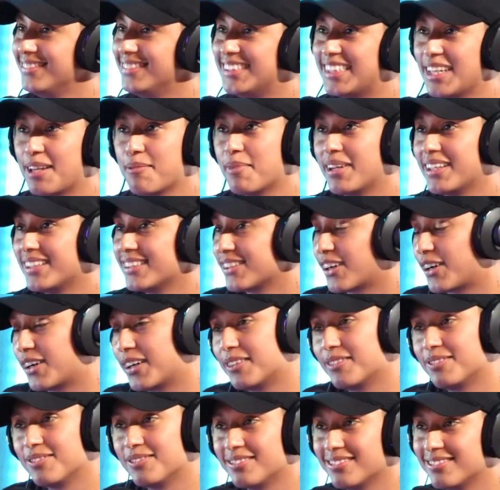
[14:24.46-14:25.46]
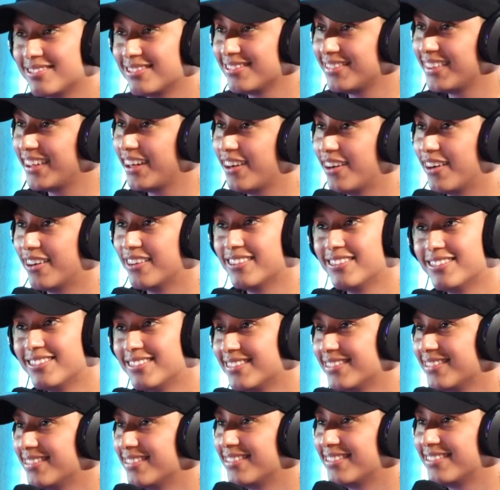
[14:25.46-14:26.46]
demons are, you know,
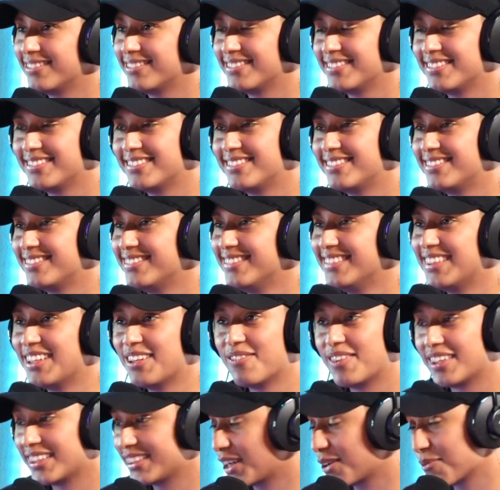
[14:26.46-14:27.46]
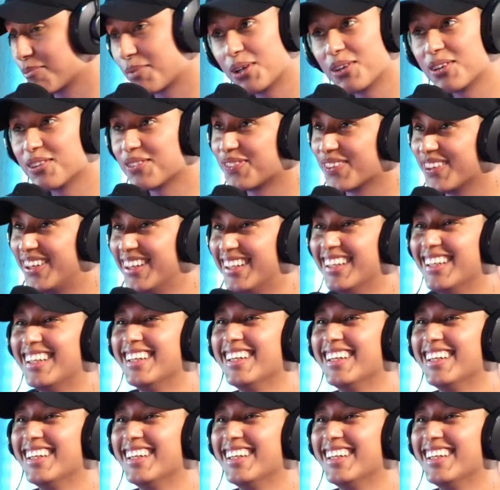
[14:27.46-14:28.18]
demons are beautiful.